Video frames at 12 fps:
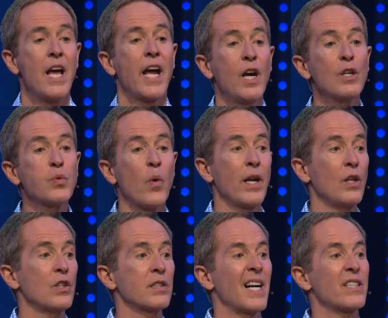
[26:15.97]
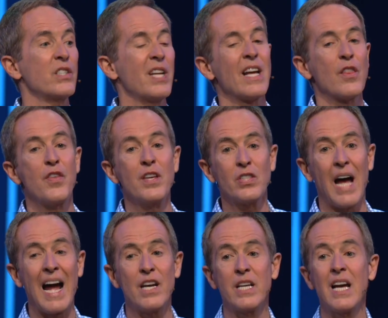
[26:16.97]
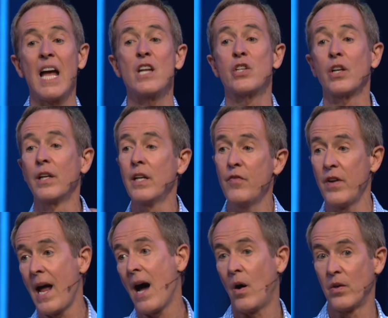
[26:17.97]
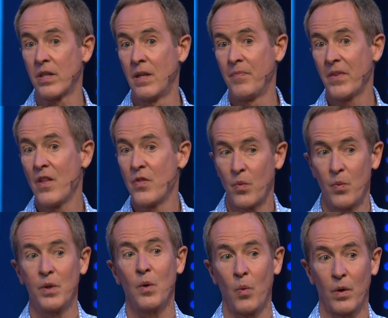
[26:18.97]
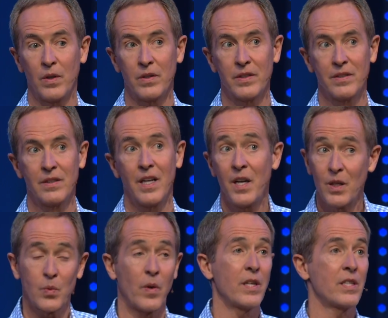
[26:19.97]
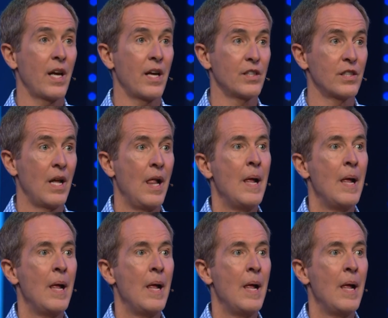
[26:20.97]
Here's what it looks like to take this idea and to live it out in the real world. And here's what he says.